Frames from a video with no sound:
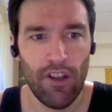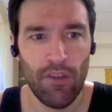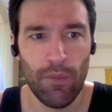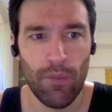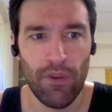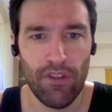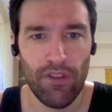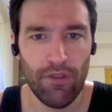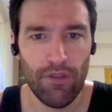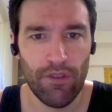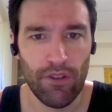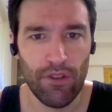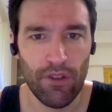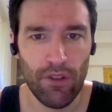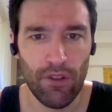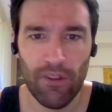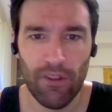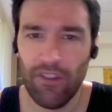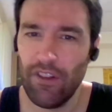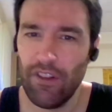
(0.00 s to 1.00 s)
been
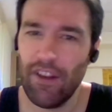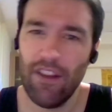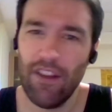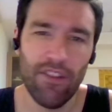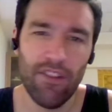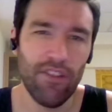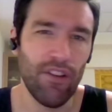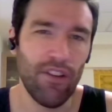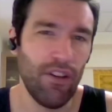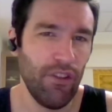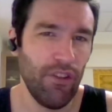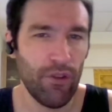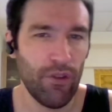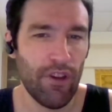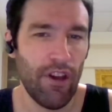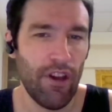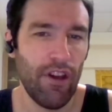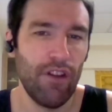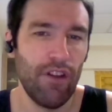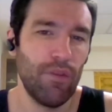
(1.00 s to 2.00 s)
difficult, which I guess is also
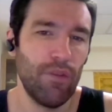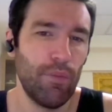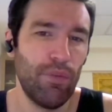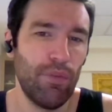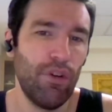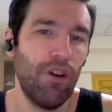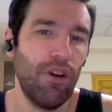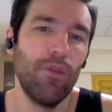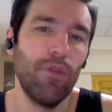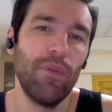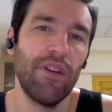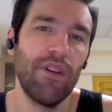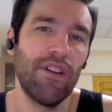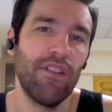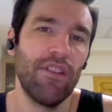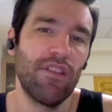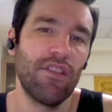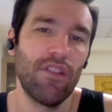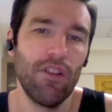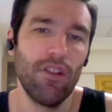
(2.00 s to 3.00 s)
kind of a pro because
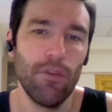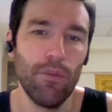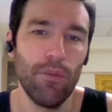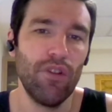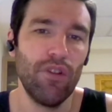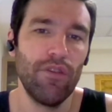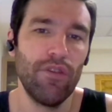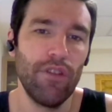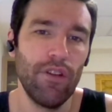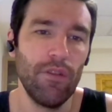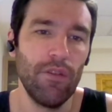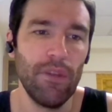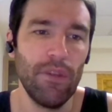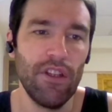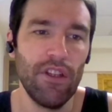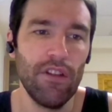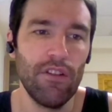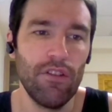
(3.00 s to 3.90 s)
it's going to motivate me